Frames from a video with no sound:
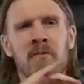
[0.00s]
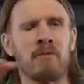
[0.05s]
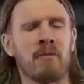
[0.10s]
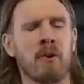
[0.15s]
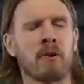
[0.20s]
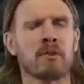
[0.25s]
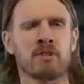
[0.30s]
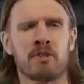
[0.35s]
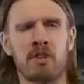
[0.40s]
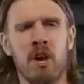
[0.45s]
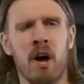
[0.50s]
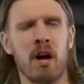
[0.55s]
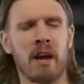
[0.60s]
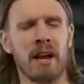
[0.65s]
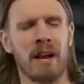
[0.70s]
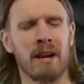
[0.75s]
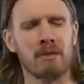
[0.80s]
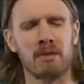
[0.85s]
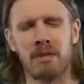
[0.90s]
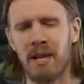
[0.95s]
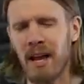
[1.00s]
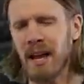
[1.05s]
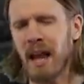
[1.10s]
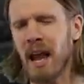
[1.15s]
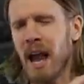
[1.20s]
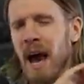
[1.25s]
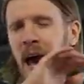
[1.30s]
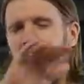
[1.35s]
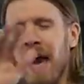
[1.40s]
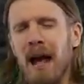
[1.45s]
first song, I was like,
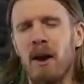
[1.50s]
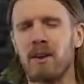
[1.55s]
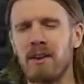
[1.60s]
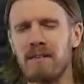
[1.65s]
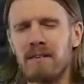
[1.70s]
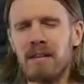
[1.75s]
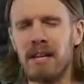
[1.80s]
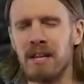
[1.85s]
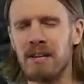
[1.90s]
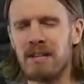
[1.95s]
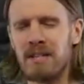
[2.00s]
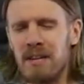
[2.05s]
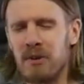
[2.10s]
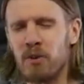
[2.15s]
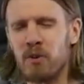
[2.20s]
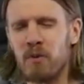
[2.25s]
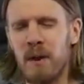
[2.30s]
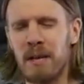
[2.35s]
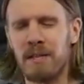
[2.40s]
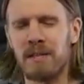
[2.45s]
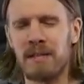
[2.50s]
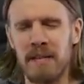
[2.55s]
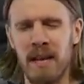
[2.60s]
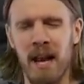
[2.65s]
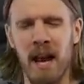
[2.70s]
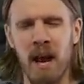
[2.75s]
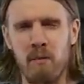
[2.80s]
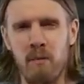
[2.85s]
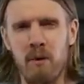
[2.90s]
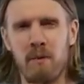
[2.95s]
I don't even need to hear the rest of the
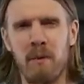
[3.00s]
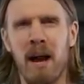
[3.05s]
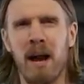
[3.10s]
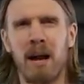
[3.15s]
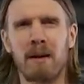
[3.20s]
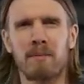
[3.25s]
album.